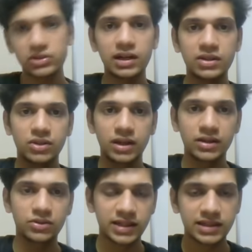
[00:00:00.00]
that
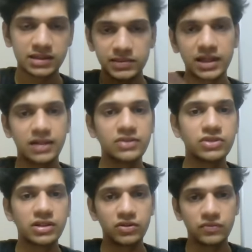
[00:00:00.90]
enthusiasm and the energy
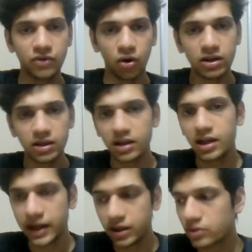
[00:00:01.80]
that you've got
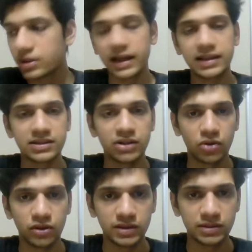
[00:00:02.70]
into the next
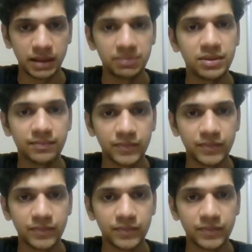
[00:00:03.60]
round of the paper.